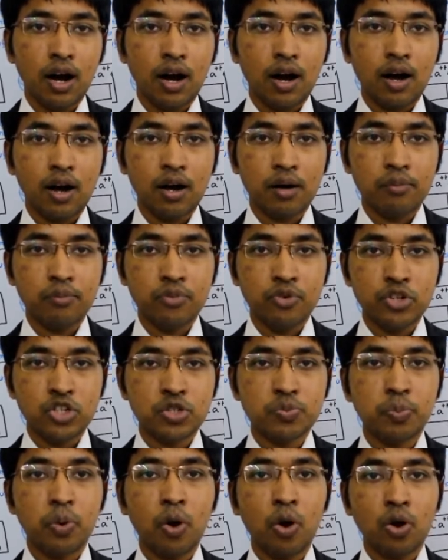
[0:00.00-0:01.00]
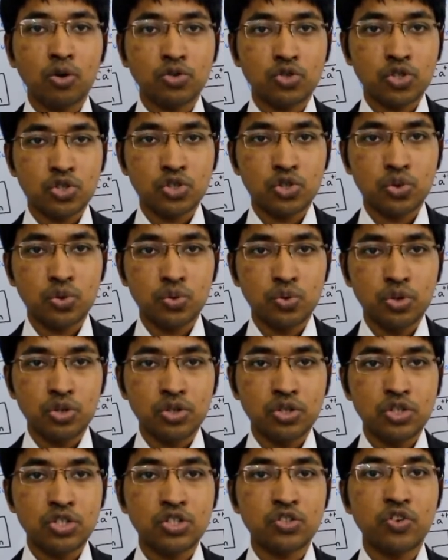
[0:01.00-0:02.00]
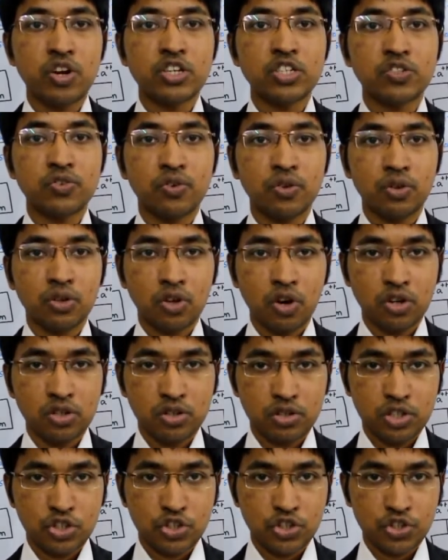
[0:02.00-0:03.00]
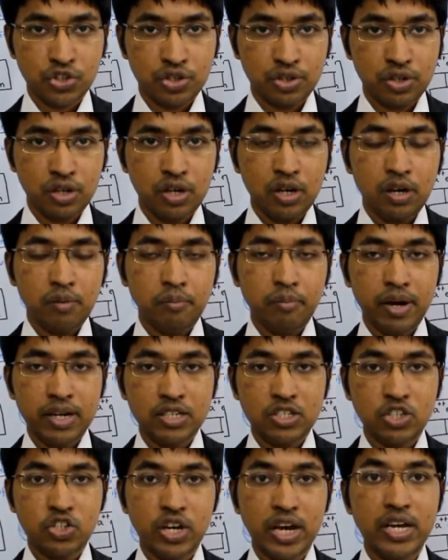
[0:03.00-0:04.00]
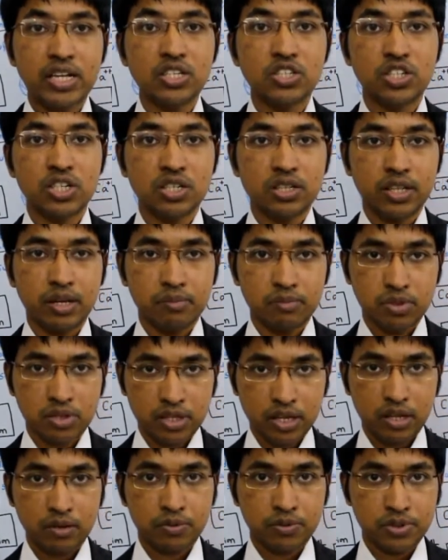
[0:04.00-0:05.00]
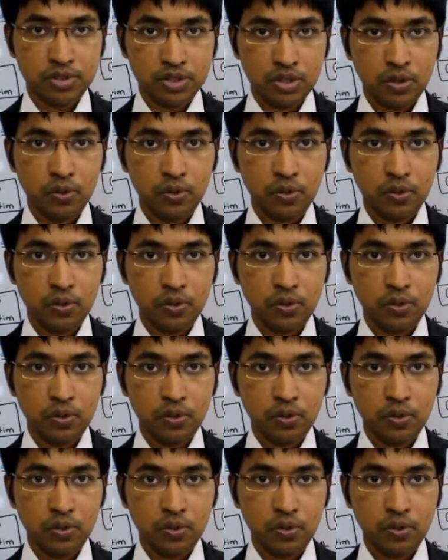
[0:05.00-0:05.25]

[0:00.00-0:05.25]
respond to stressful condition by changing themselves.